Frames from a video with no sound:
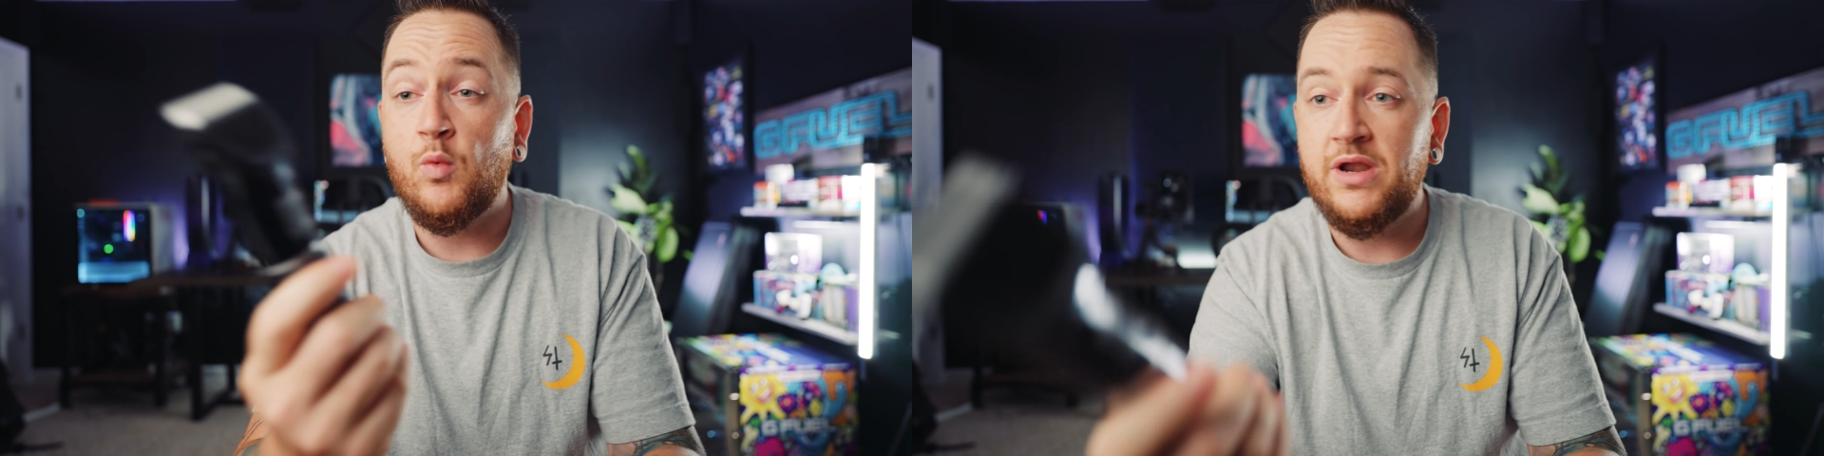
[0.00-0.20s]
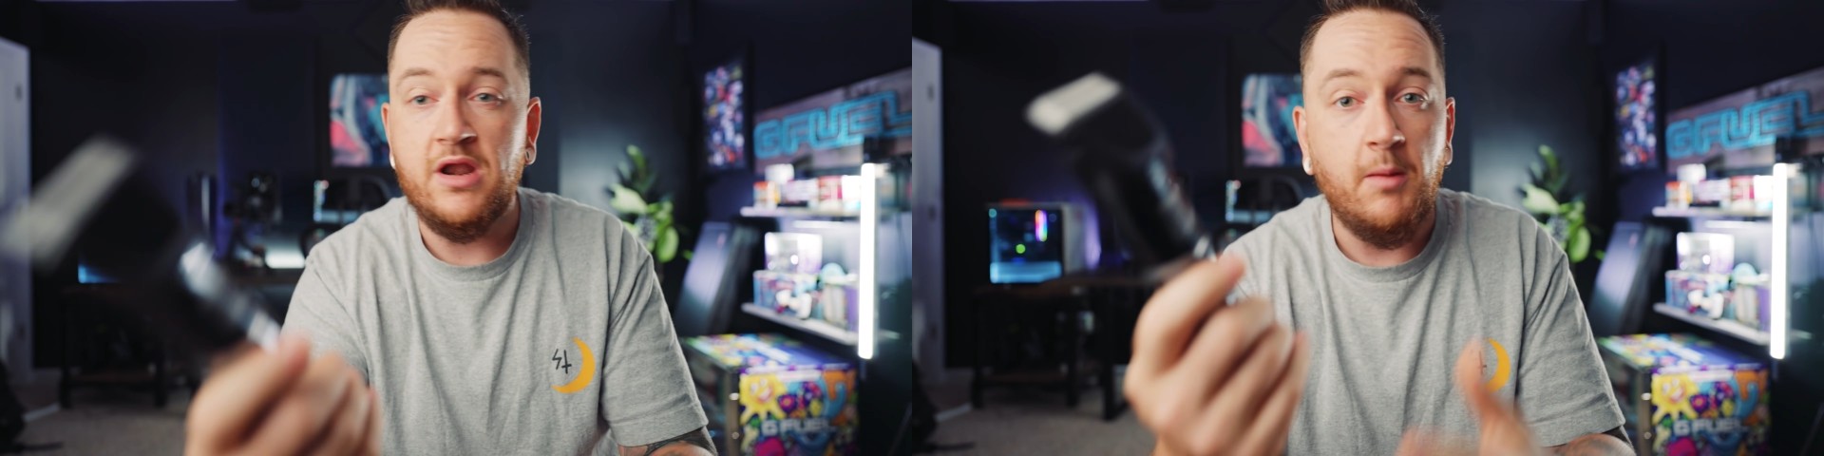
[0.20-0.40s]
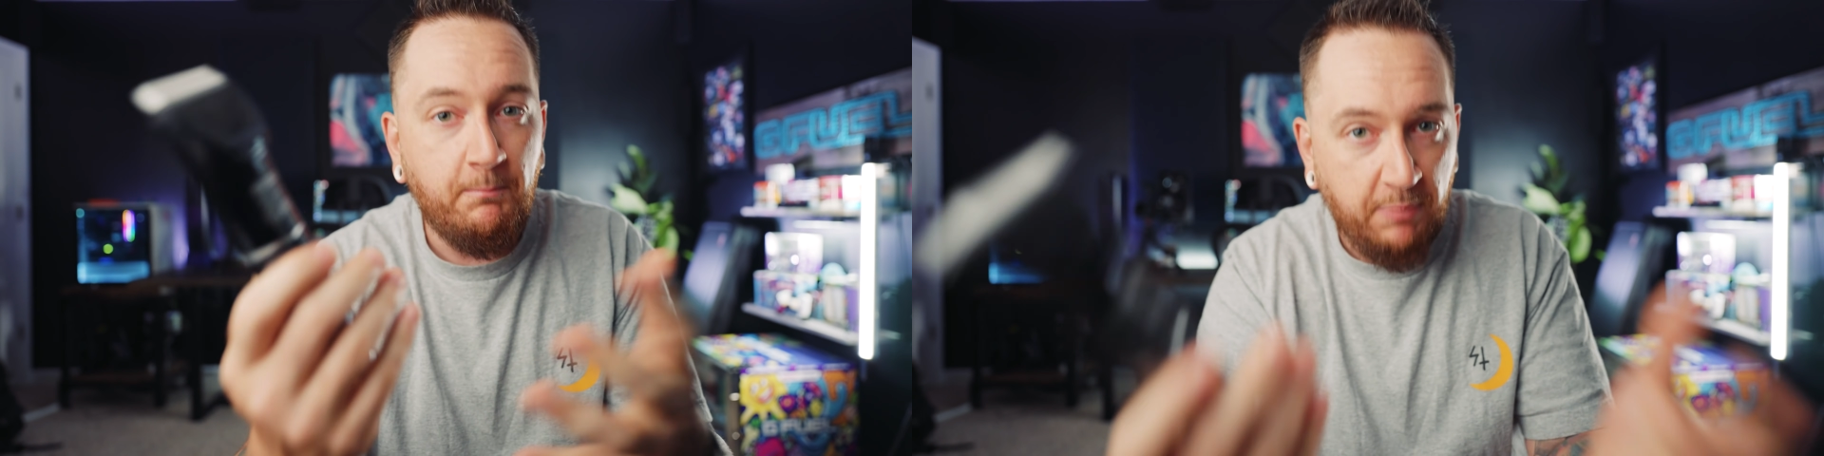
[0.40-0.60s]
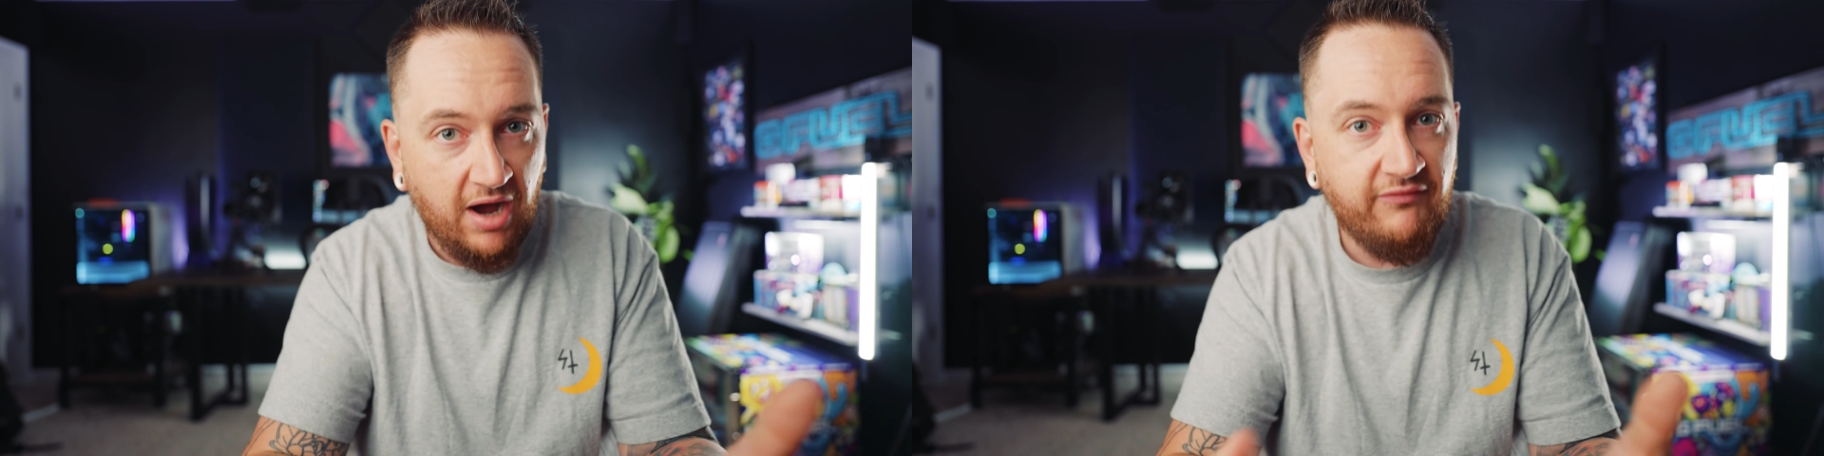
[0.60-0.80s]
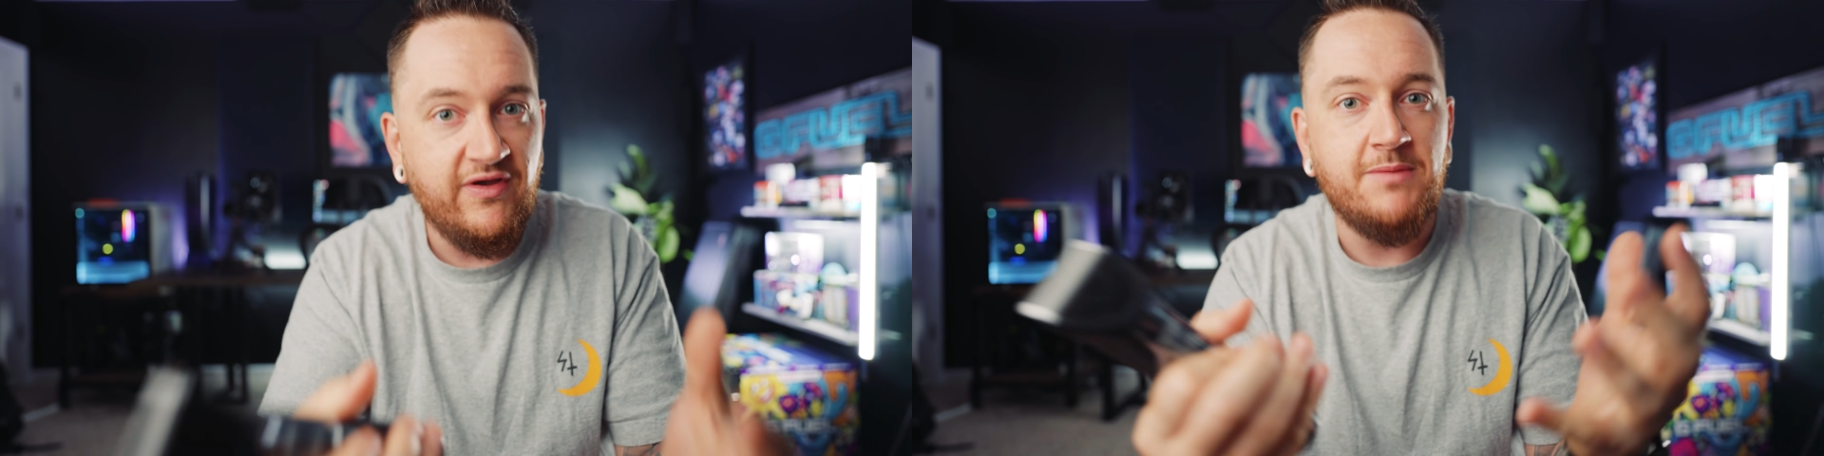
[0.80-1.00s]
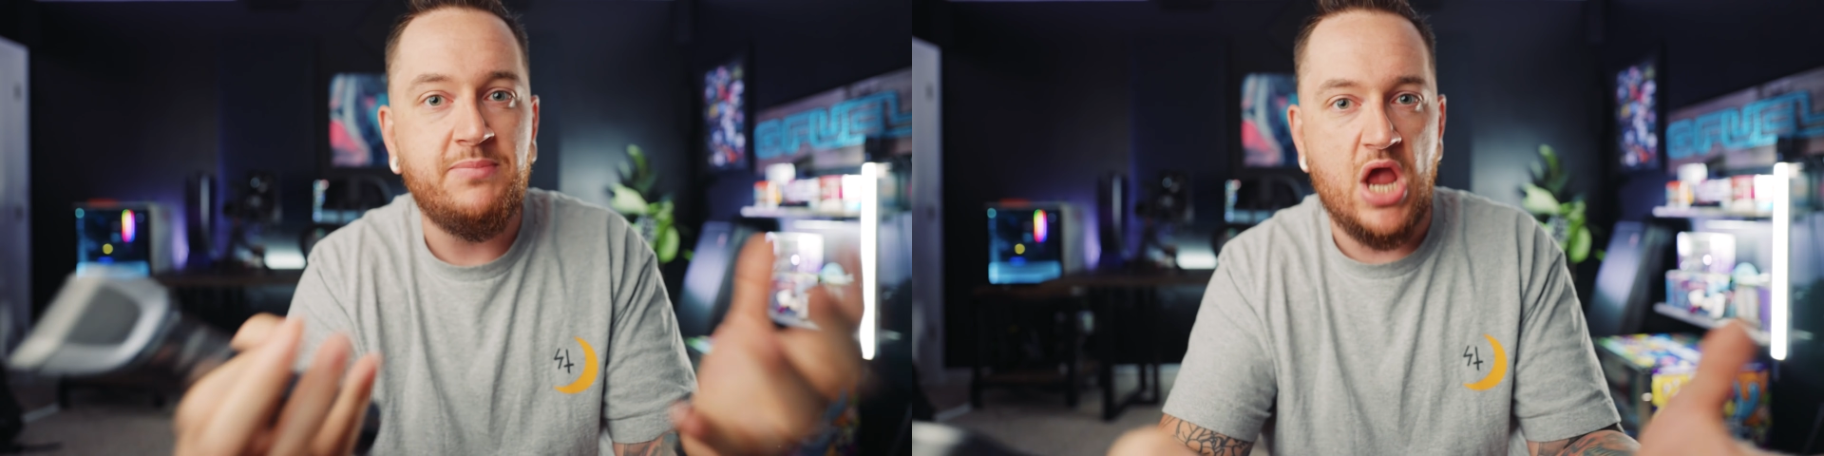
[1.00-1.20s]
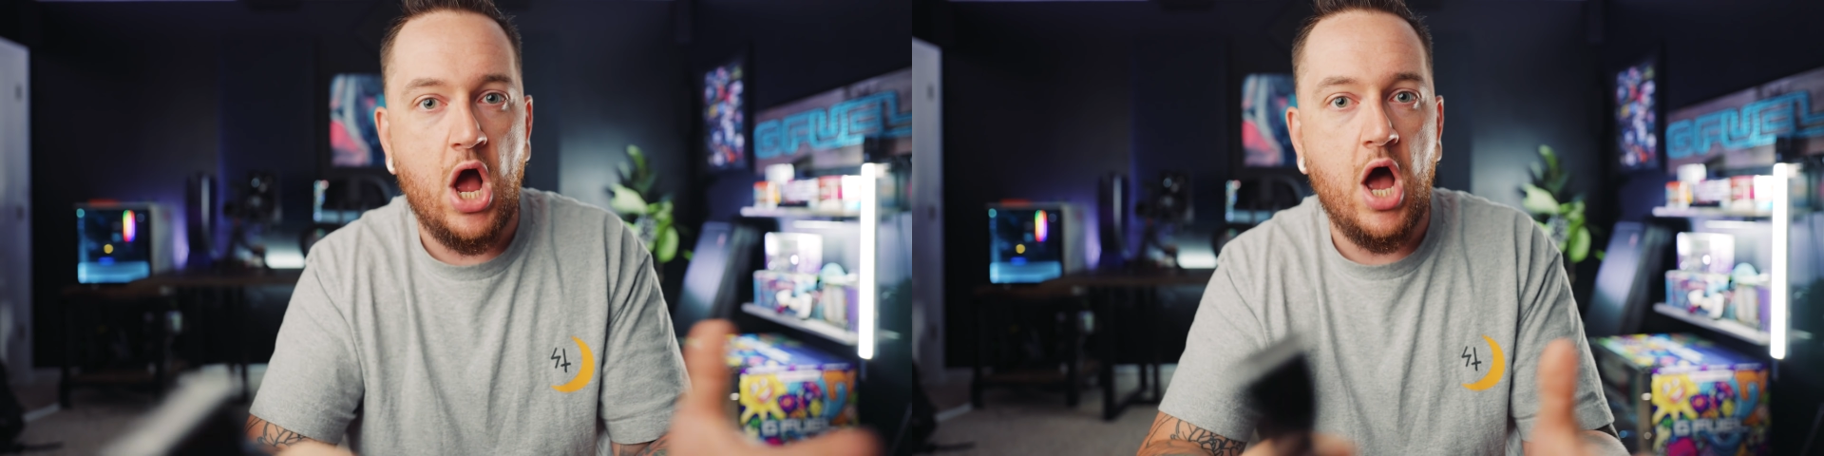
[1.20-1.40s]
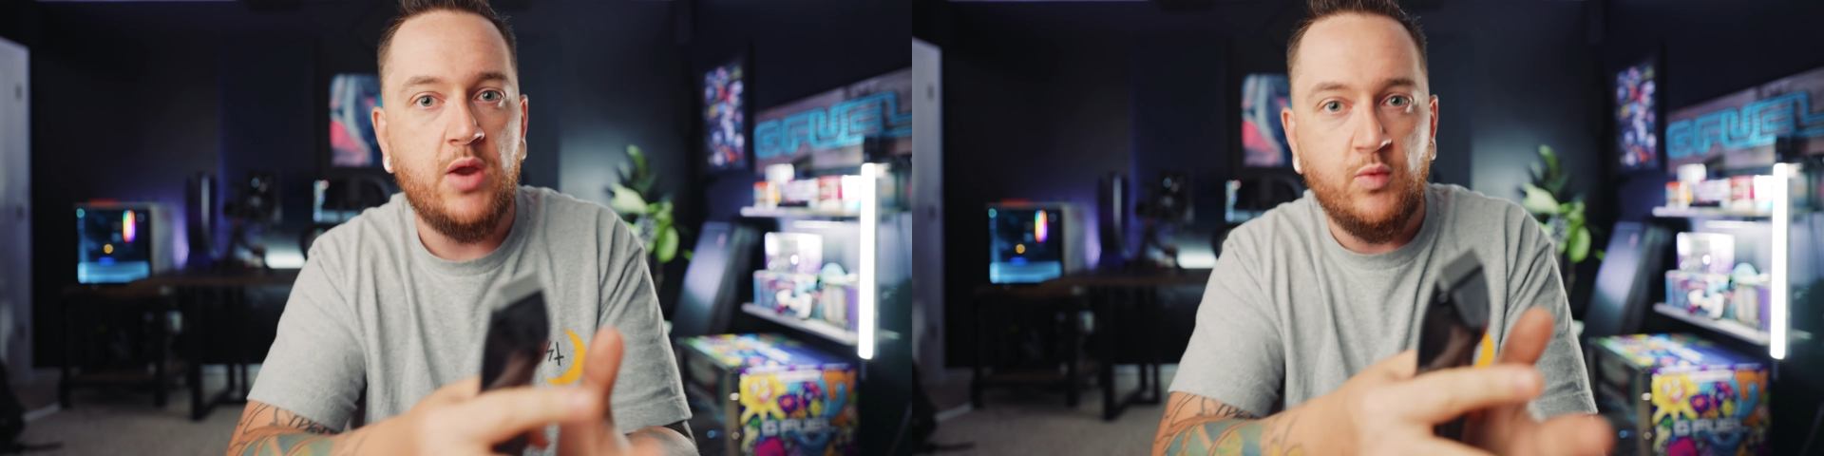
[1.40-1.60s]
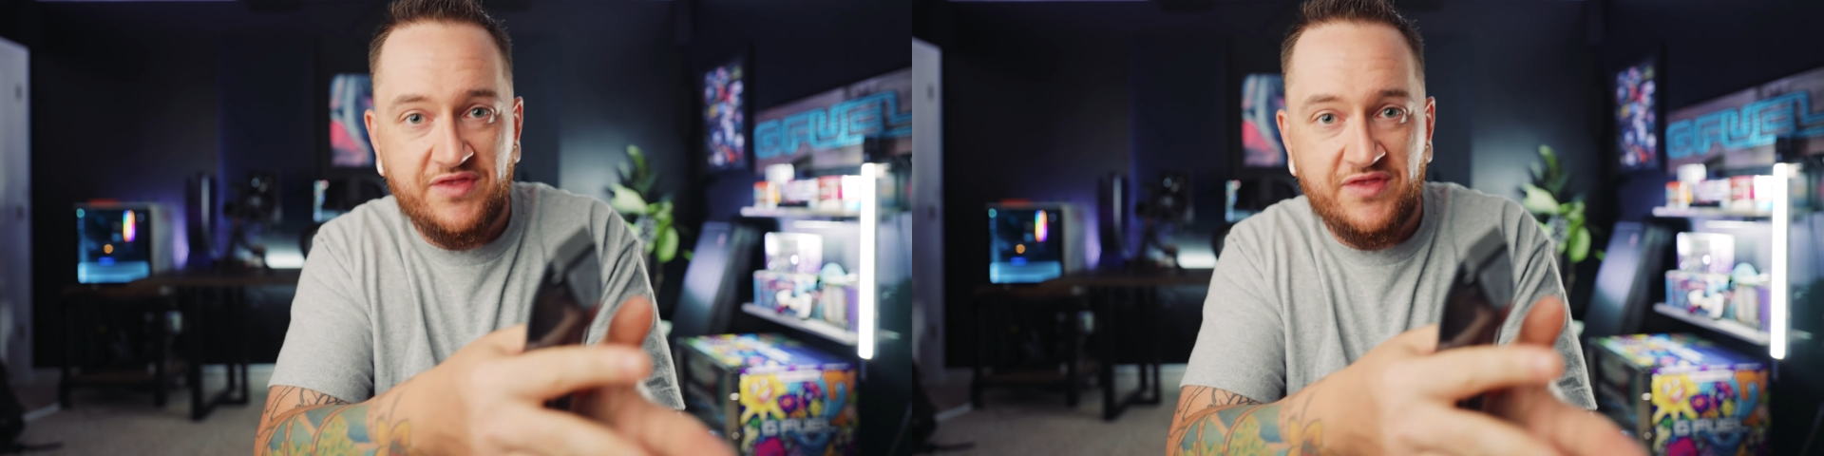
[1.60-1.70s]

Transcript: went above and beyond with